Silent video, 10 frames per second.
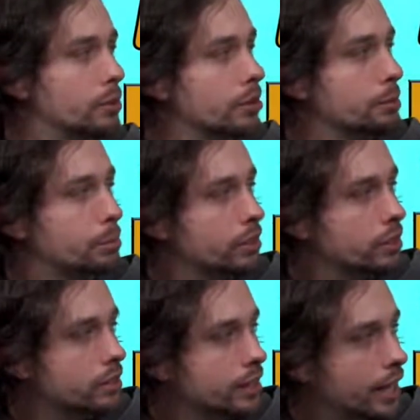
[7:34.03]
doing.
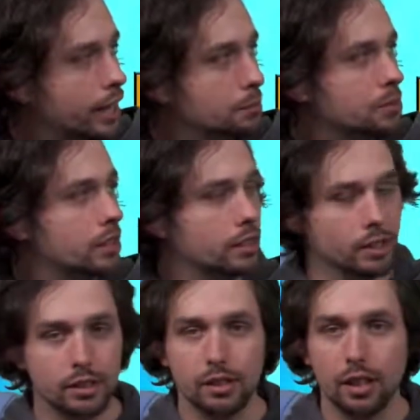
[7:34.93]
Pre-ordering games that are
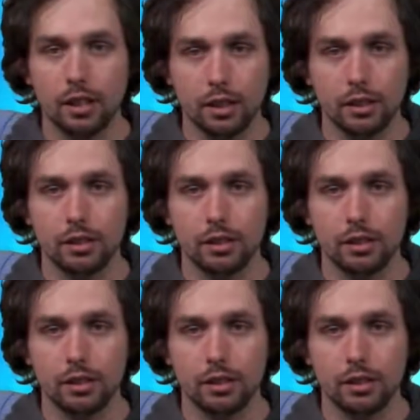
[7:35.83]
going to suck.